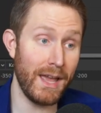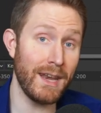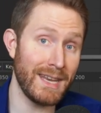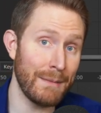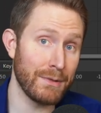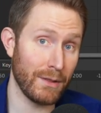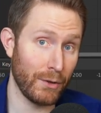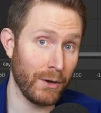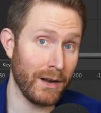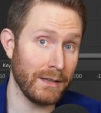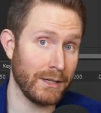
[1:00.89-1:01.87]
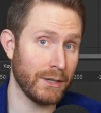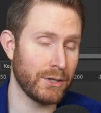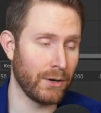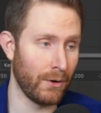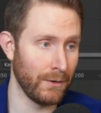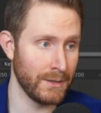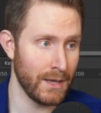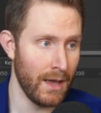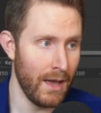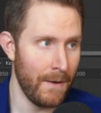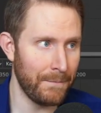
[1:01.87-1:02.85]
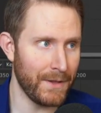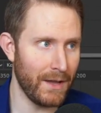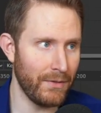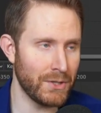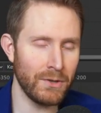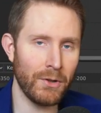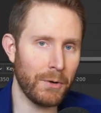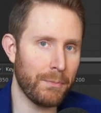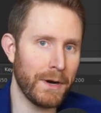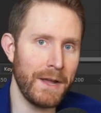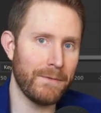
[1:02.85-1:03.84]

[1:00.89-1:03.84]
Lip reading: in-depth look at the controls, then this should look pretty